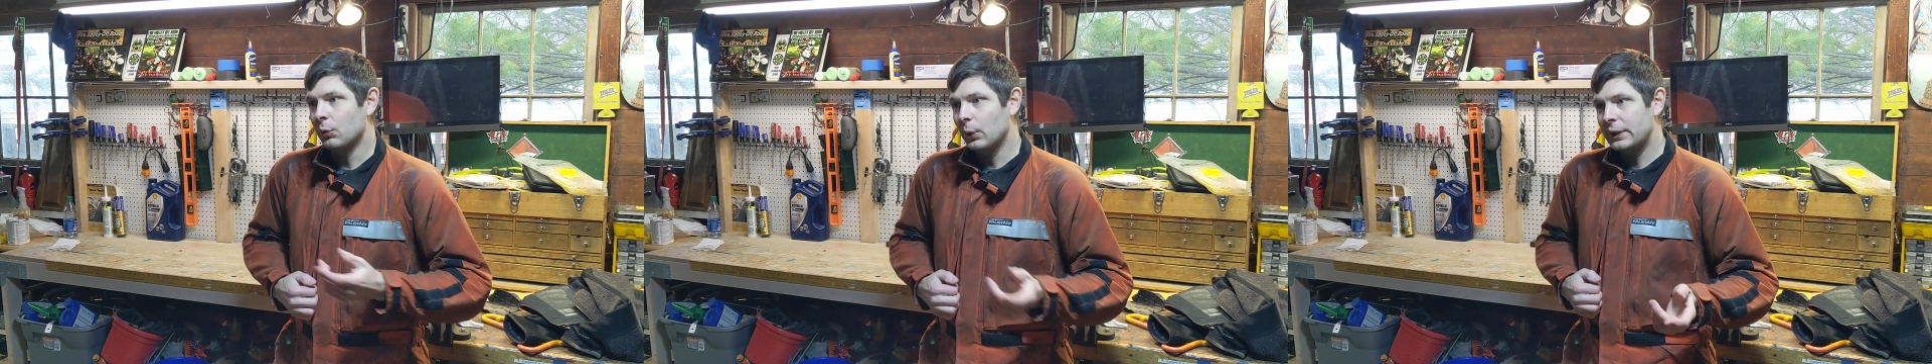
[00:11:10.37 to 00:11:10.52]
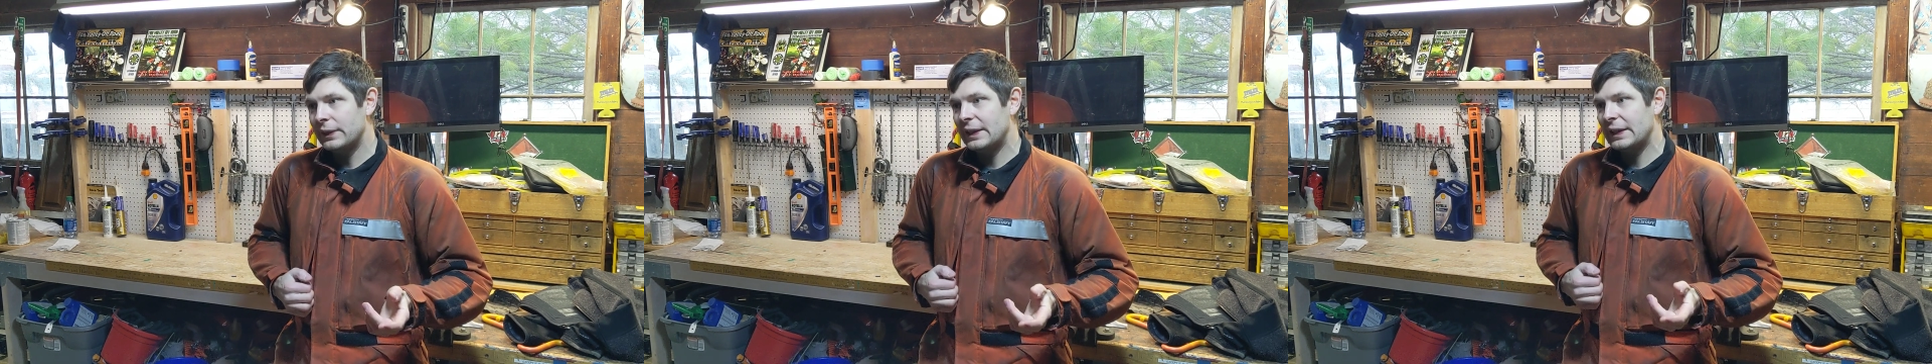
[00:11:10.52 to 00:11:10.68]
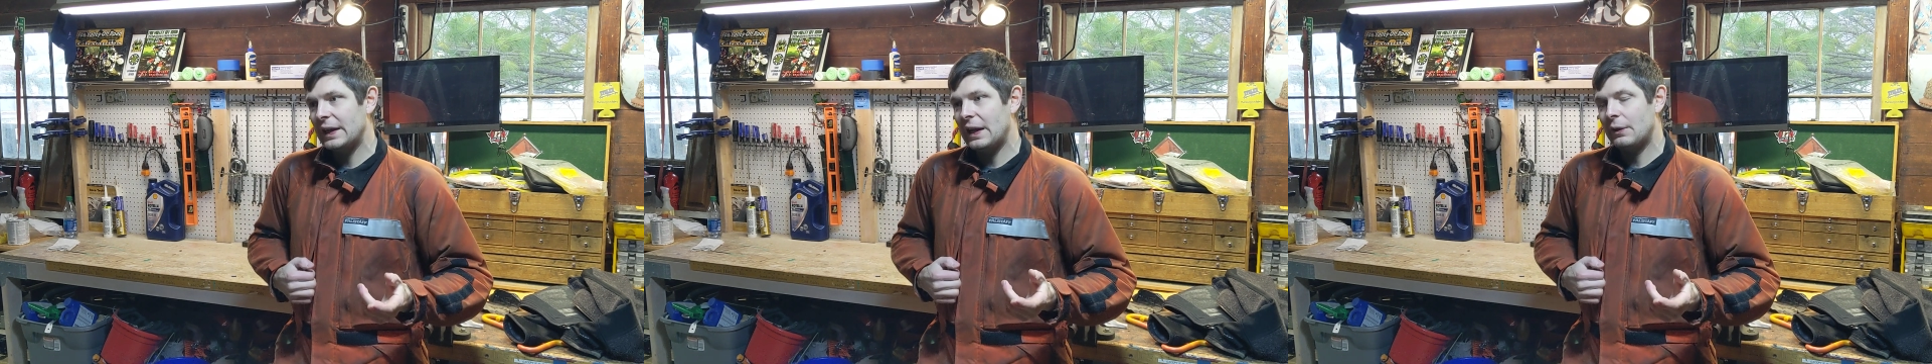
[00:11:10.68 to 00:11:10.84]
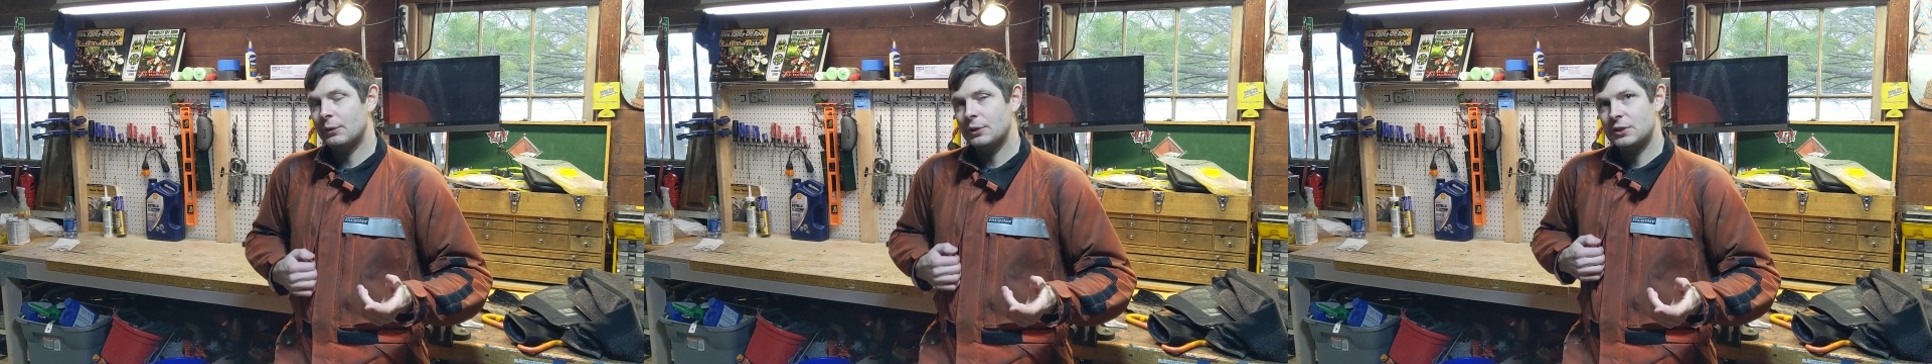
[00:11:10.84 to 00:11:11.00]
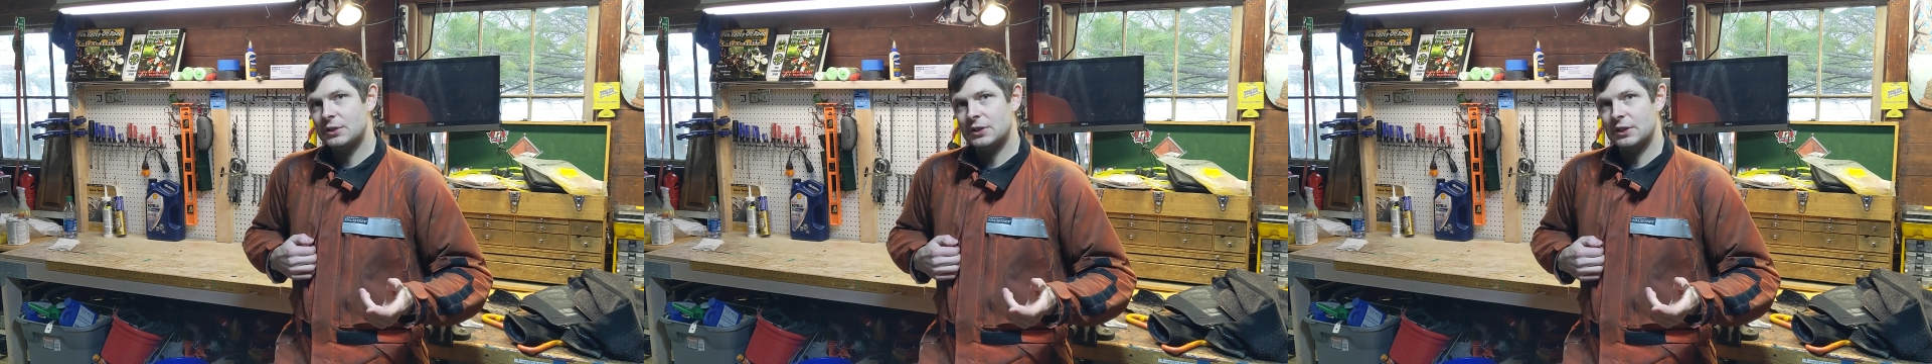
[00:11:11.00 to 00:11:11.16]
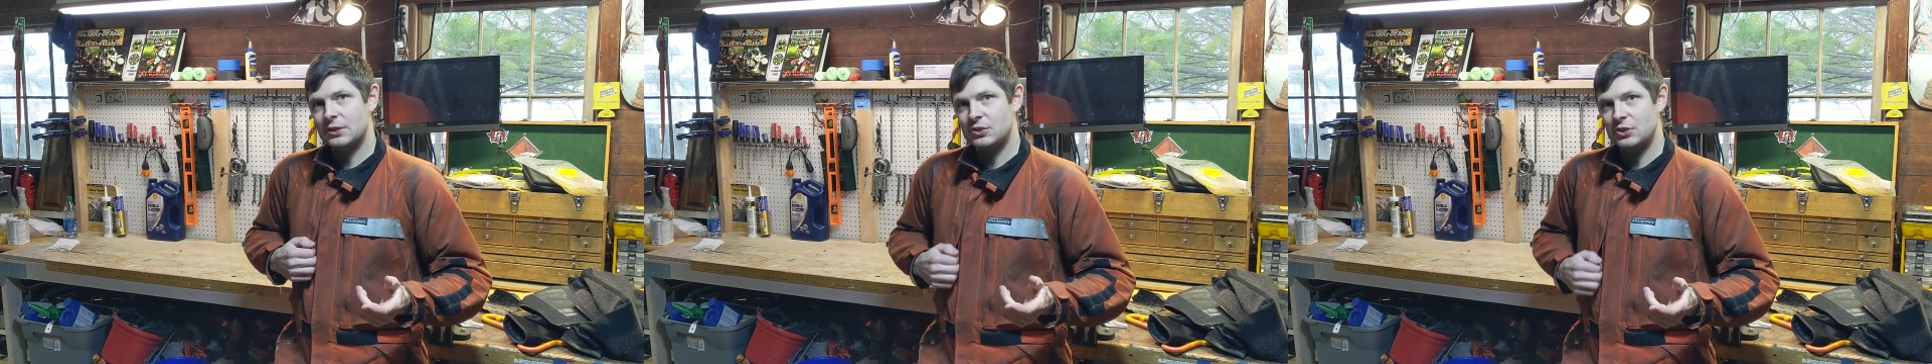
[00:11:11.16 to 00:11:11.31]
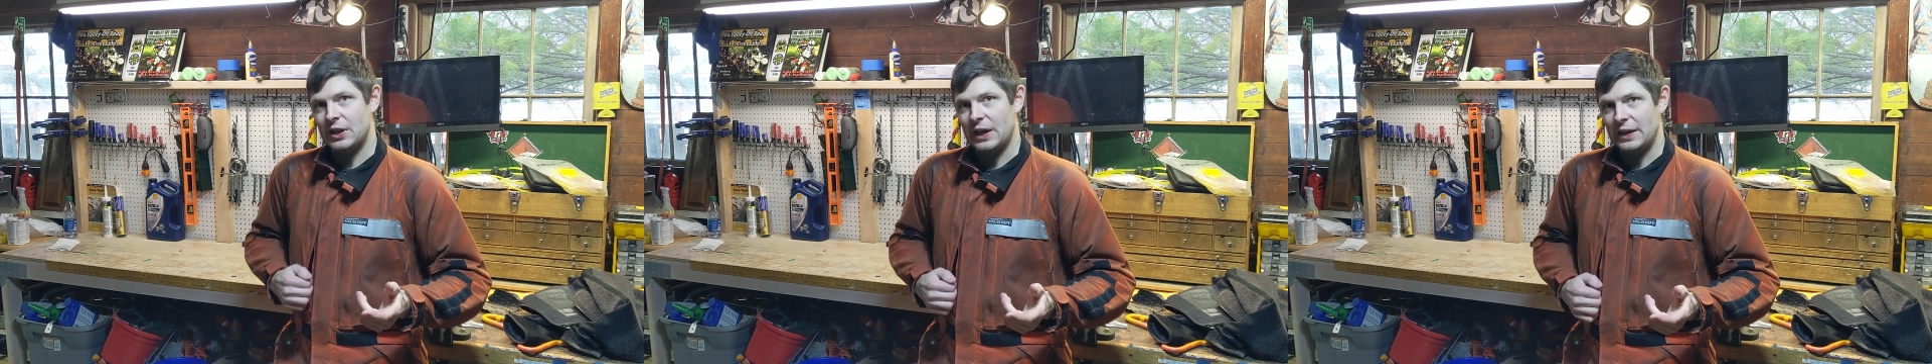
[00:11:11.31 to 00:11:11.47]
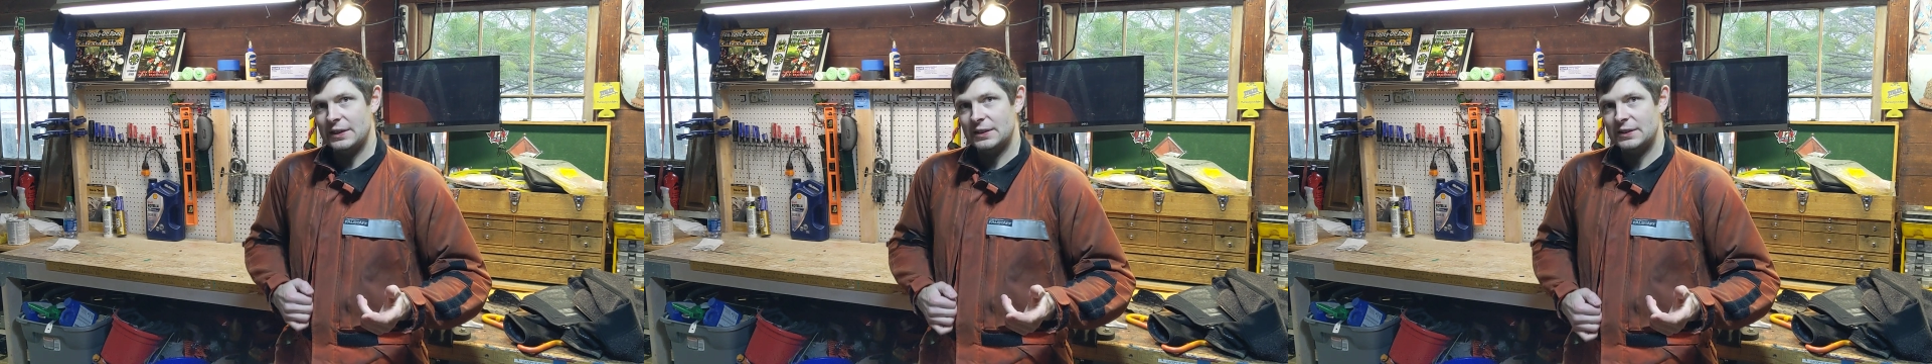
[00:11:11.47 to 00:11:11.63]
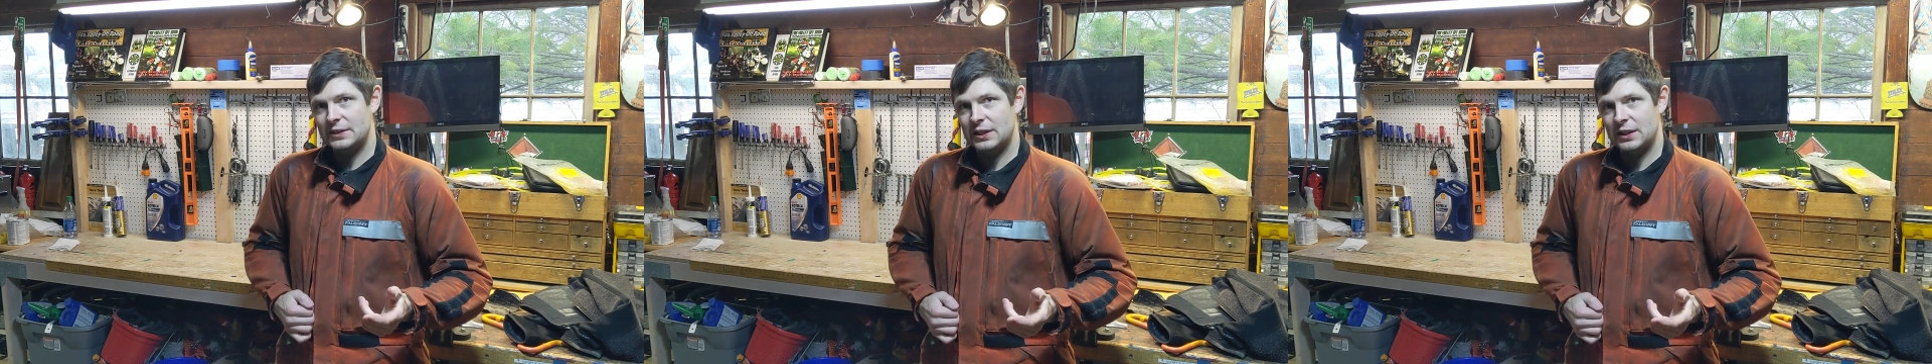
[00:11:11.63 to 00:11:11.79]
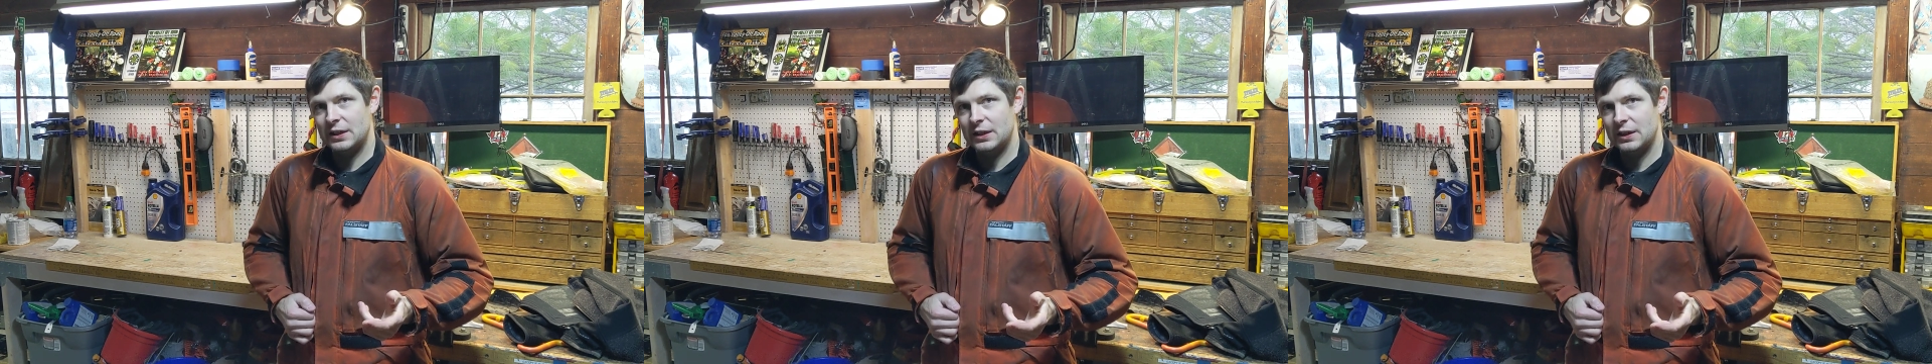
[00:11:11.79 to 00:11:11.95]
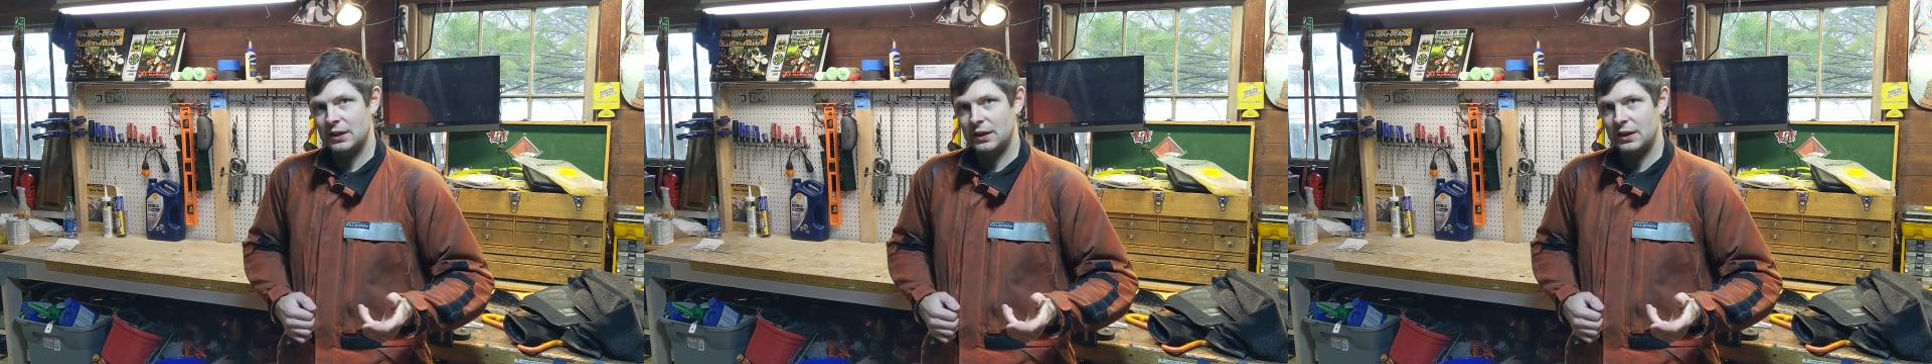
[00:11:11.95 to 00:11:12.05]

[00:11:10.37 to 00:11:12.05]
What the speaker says: one thing I would suggest